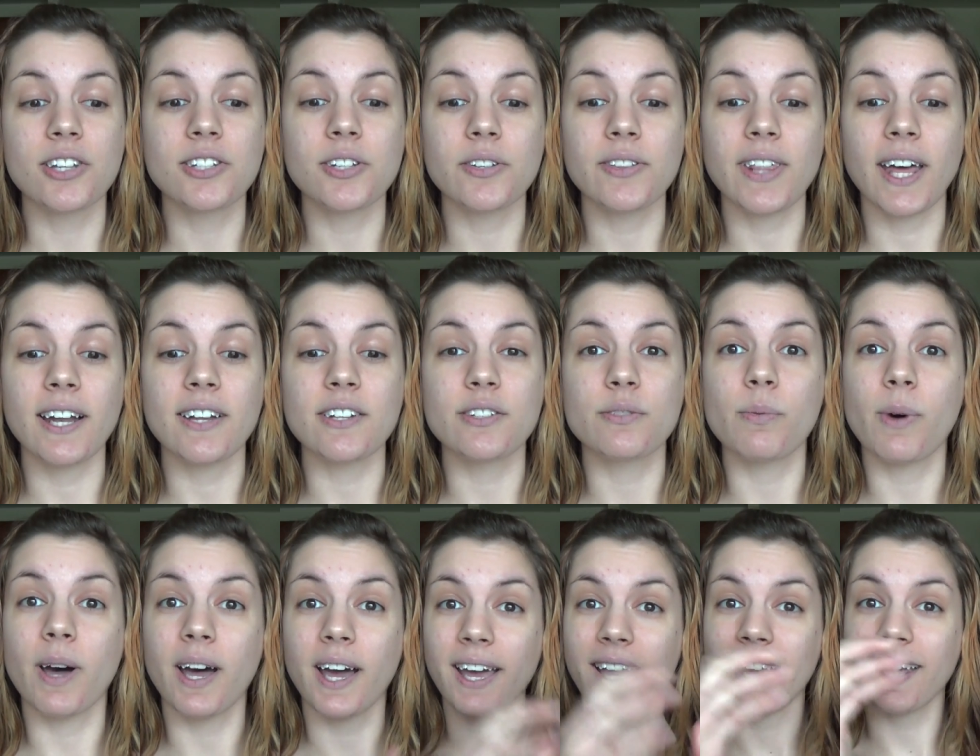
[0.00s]
So that is
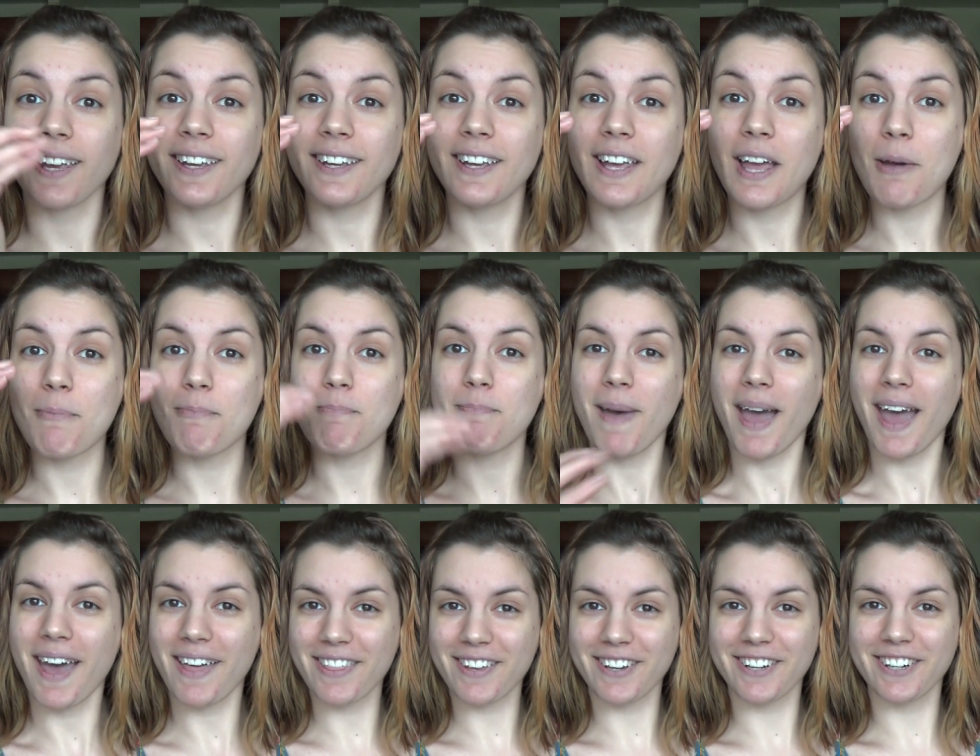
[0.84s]
why
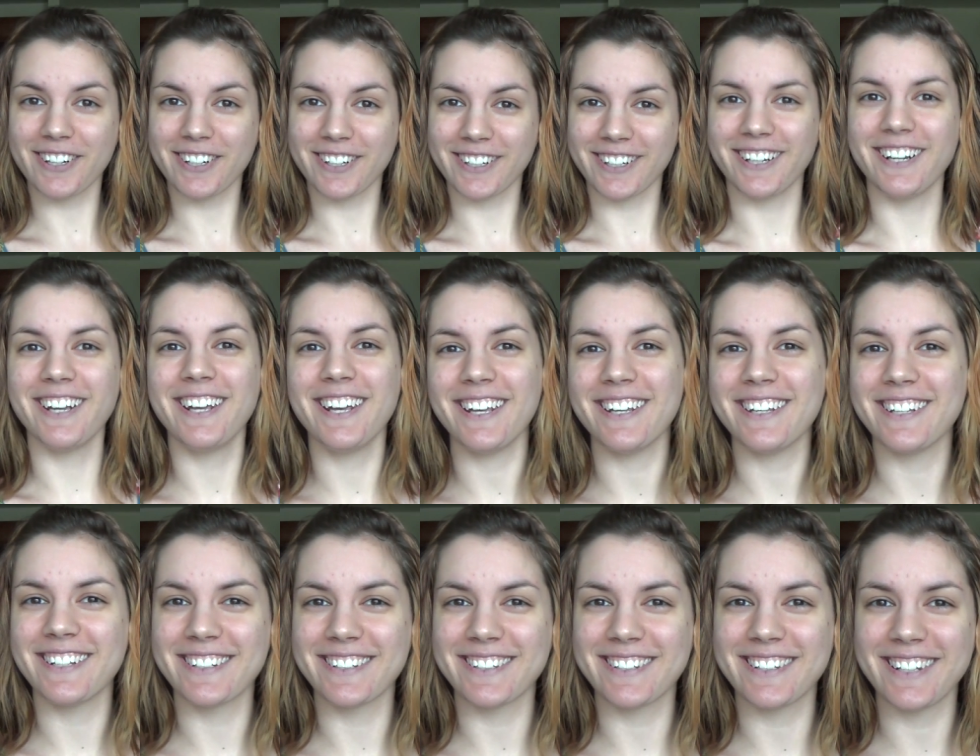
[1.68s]
Mather
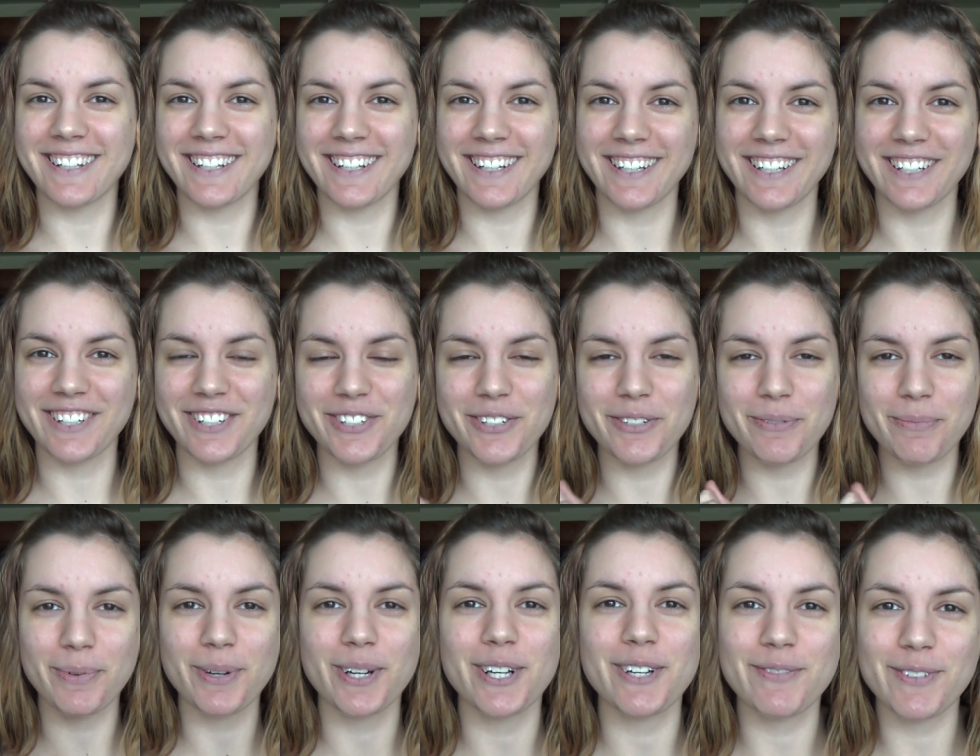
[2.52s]
is the new
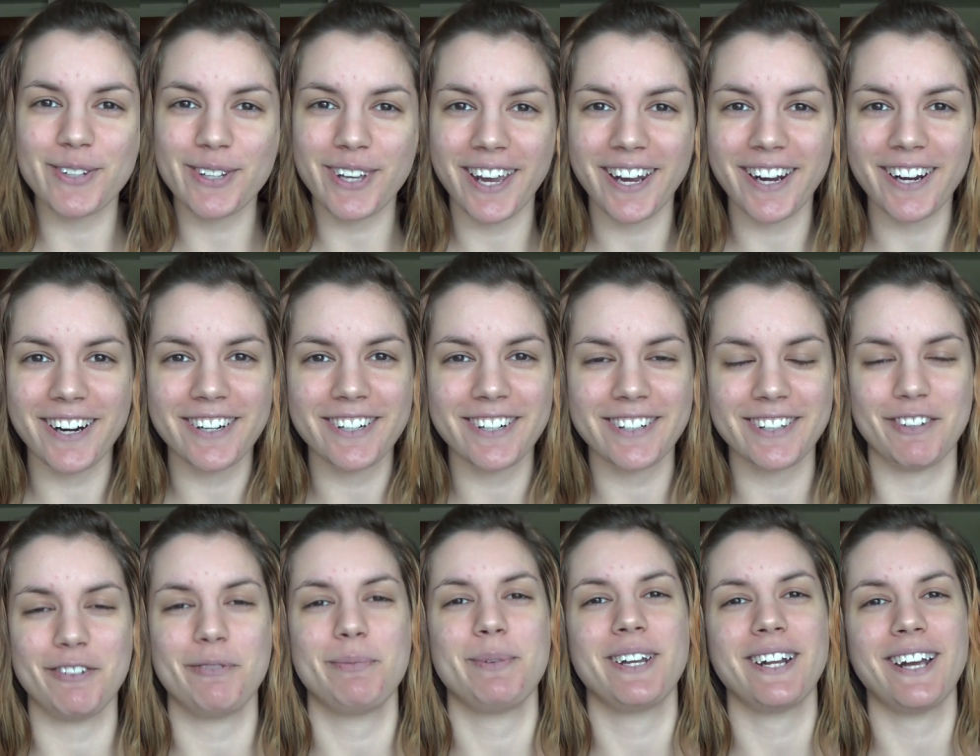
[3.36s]
point of view character
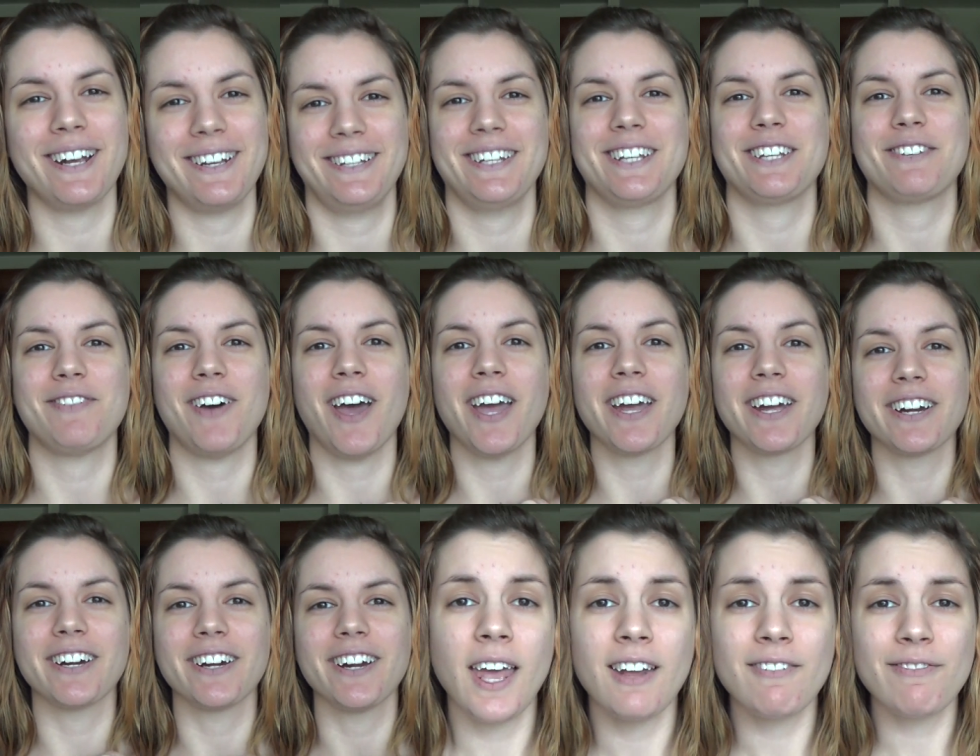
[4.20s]
that will be in Ice Like
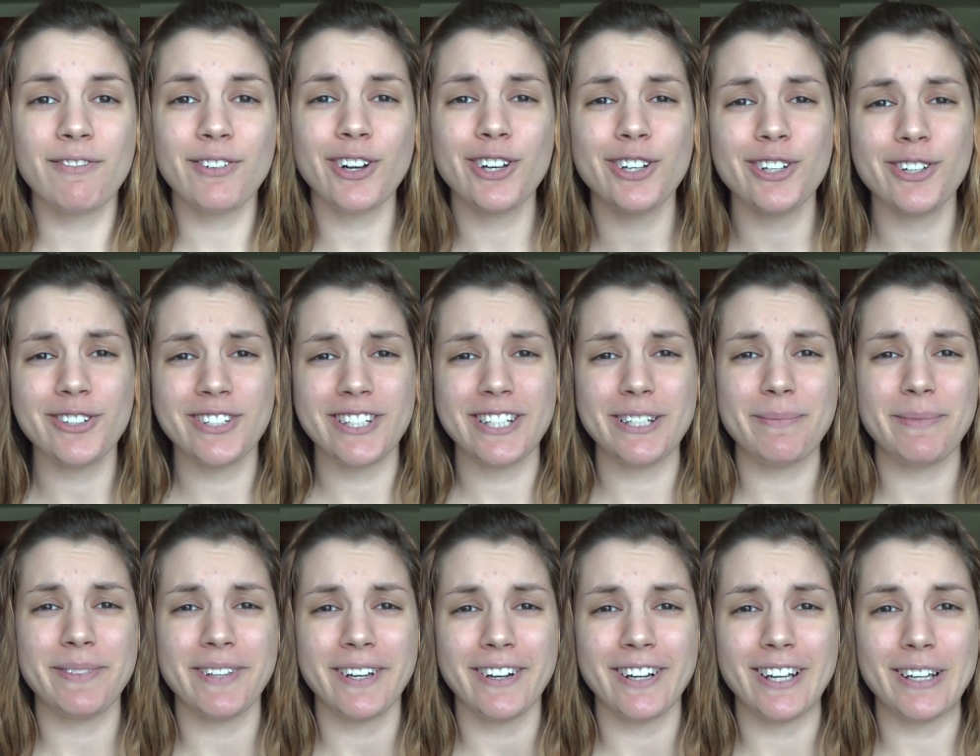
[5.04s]
Fire. And for all you
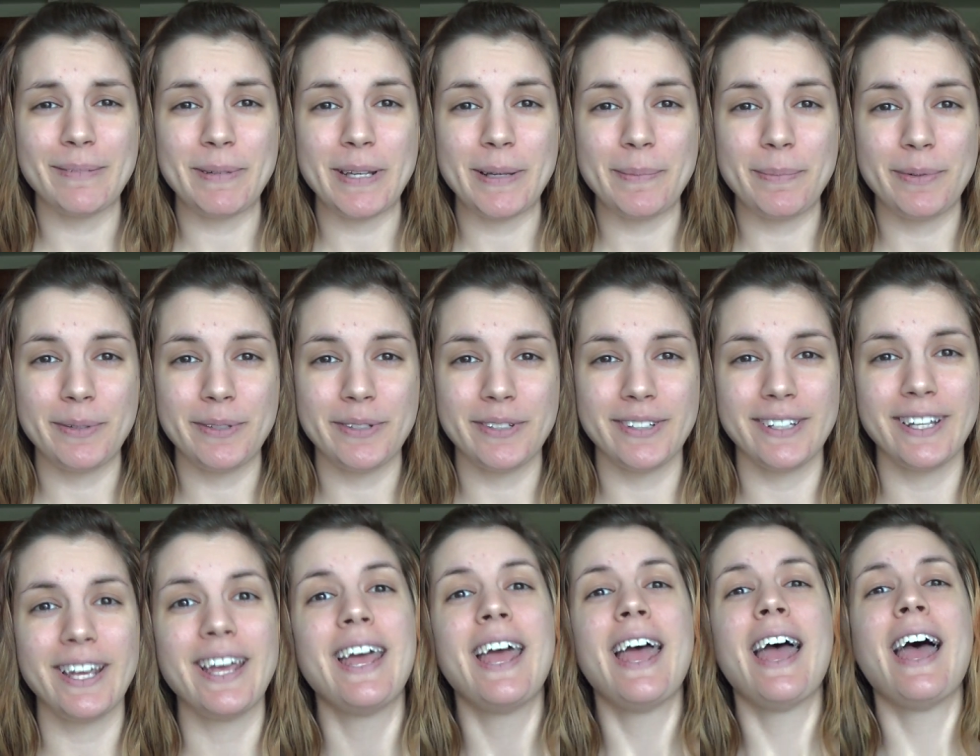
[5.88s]
Team Theron
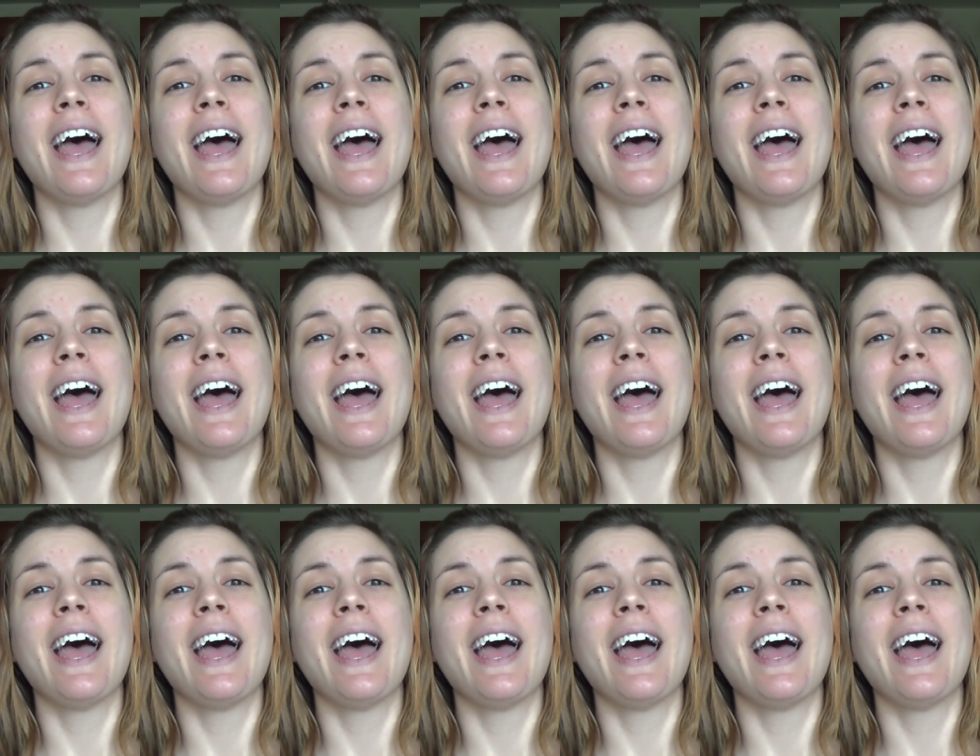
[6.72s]
people,